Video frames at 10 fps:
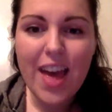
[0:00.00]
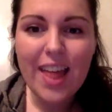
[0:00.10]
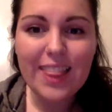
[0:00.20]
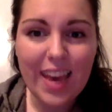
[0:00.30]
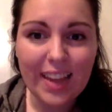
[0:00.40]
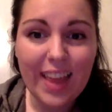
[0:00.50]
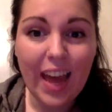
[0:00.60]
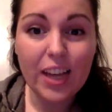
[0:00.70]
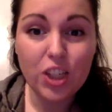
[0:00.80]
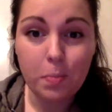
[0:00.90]
They get that,
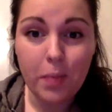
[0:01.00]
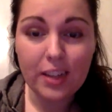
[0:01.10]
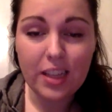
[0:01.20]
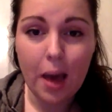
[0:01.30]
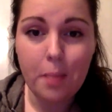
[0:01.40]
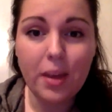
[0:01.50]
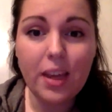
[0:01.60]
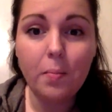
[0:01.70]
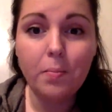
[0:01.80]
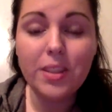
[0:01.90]
I ship that to them.
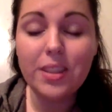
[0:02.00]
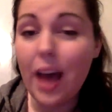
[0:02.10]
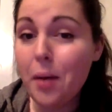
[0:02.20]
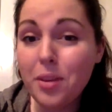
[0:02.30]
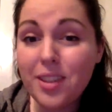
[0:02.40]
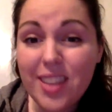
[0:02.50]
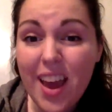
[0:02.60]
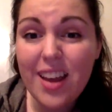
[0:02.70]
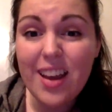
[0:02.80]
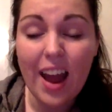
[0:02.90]
I would say
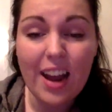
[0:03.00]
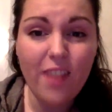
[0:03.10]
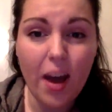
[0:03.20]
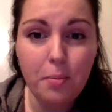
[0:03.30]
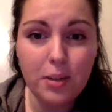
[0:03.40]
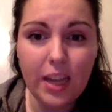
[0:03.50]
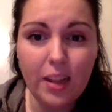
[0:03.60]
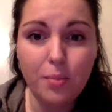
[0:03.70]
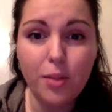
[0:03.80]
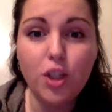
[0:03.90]
95% of
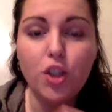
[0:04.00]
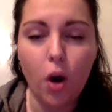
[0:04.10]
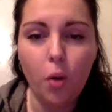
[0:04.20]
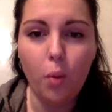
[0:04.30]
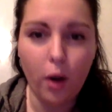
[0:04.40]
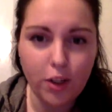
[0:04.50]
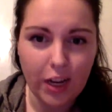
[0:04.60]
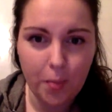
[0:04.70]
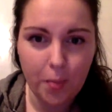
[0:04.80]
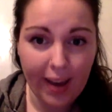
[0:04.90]
them don't want to try
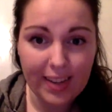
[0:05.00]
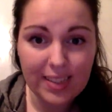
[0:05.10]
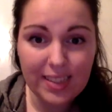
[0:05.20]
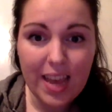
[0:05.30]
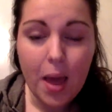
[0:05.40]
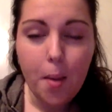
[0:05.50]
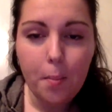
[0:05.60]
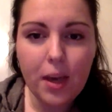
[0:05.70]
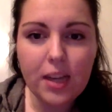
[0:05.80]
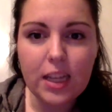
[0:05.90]
the packets,
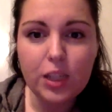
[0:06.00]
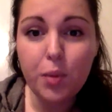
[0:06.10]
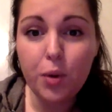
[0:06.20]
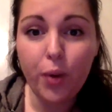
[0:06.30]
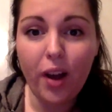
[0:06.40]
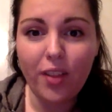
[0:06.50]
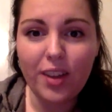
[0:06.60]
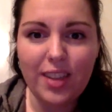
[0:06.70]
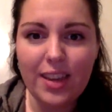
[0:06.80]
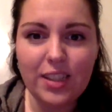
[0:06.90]
because let's be real, they
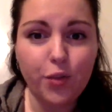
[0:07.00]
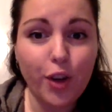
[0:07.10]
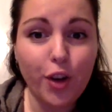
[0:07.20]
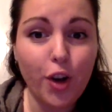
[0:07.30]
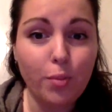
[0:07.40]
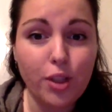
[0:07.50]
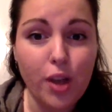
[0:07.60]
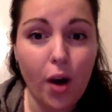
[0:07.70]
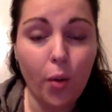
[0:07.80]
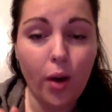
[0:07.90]
say it's a free group.
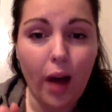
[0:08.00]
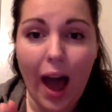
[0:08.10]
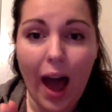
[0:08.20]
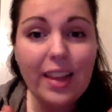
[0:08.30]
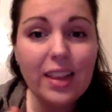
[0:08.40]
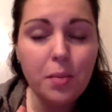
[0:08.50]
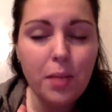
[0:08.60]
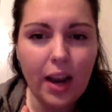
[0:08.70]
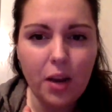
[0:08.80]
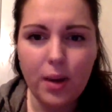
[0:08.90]
So I let them
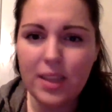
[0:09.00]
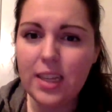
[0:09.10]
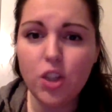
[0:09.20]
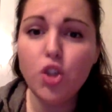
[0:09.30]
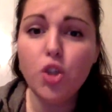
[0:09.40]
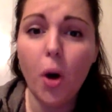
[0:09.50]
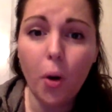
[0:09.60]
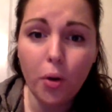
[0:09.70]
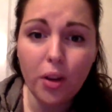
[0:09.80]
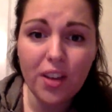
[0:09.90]
in anyways. That's
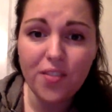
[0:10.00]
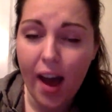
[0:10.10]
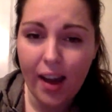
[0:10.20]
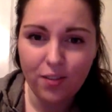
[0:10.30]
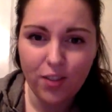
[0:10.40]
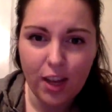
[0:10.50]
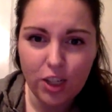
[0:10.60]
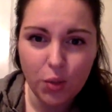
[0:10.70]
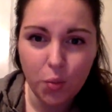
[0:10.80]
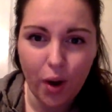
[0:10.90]
totally fine if they
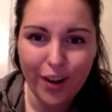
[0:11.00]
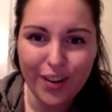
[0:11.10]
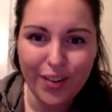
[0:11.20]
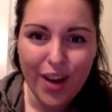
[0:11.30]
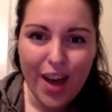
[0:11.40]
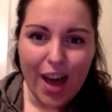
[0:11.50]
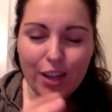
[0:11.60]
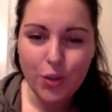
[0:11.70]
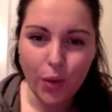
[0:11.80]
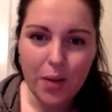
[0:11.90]
just want to
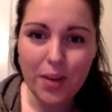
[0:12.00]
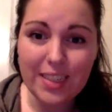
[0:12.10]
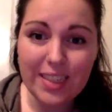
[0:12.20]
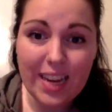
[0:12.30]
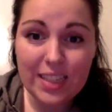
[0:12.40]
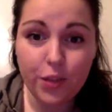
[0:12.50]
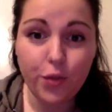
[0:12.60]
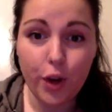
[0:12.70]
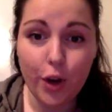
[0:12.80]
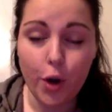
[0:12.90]
join, because it is a
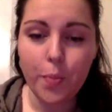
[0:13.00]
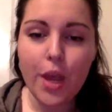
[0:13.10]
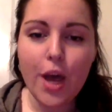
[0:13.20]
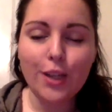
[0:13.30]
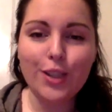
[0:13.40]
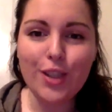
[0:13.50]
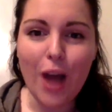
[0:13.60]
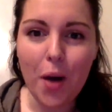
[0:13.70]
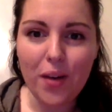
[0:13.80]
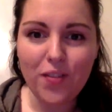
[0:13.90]
free group.
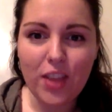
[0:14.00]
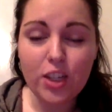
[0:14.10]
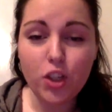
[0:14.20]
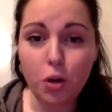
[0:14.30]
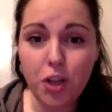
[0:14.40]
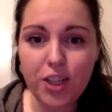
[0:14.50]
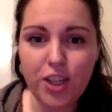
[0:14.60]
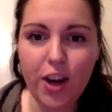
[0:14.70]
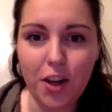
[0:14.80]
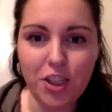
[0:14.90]
So if they don't try
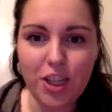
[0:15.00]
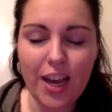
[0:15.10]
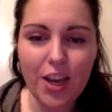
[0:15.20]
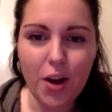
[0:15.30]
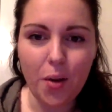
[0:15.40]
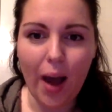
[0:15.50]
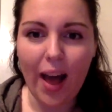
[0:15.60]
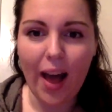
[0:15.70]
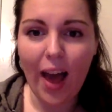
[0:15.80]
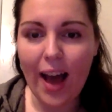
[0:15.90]
Shakeology,
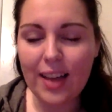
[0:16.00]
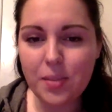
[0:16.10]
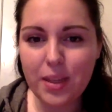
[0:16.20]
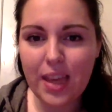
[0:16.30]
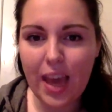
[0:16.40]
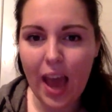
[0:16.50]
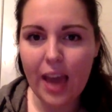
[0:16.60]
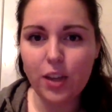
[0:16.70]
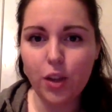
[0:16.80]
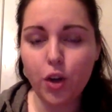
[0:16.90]
I'll ask them at the
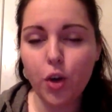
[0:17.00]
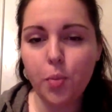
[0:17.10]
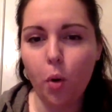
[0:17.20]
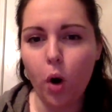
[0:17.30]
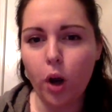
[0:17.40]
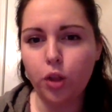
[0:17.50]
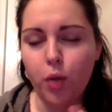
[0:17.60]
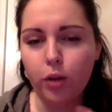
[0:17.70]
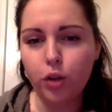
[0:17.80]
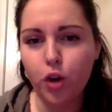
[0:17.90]
end of the group or
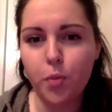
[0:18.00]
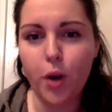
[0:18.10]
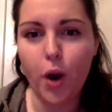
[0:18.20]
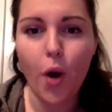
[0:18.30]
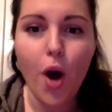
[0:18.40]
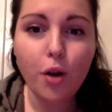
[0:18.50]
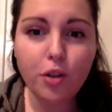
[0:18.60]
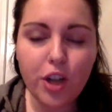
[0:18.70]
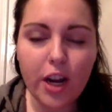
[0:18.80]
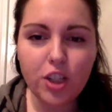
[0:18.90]
throughout the group,
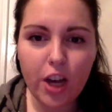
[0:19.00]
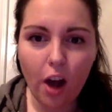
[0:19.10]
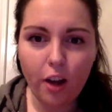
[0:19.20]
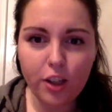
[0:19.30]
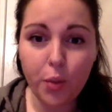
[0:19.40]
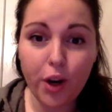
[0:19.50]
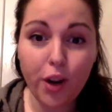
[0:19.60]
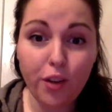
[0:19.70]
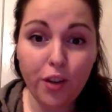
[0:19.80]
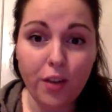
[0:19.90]
who's trying Shakeology? What are
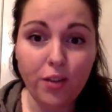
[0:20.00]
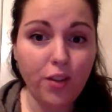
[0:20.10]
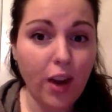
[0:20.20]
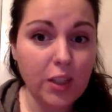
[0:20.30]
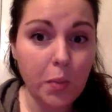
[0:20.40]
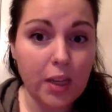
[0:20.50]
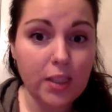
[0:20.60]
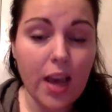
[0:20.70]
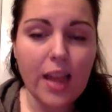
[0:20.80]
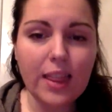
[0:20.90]
your favorite recipes?
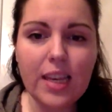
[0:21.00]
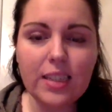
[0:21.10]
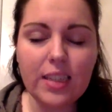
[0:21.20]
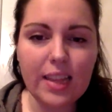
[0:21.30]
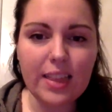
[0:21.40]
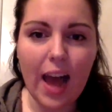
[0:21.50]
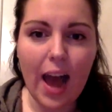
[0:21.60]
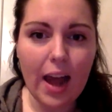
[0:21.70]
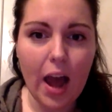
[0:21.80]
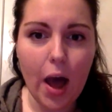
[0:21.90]
Things like
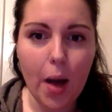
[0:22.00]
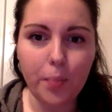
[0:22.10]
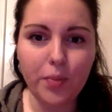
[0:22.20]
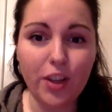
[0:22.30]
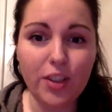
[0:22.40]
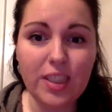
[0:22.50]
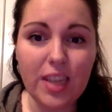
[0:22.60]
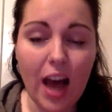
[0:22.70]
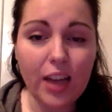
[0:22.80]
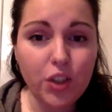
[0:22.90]
that. They'll
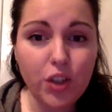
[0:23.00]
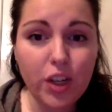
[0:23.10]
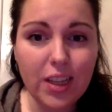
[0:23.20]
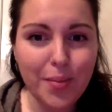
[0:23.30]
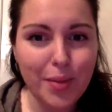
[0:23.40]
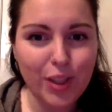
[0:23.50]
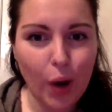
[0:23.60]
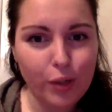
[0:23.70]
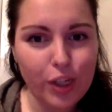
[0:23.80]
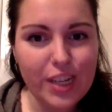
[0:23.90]
see us drinking them as
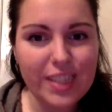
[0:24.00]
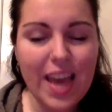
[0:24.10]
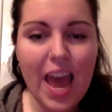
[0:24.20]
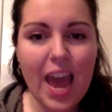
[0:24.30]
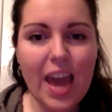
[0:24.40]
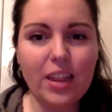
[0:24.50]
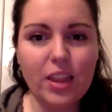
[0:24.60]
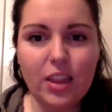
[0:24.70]
coaches, and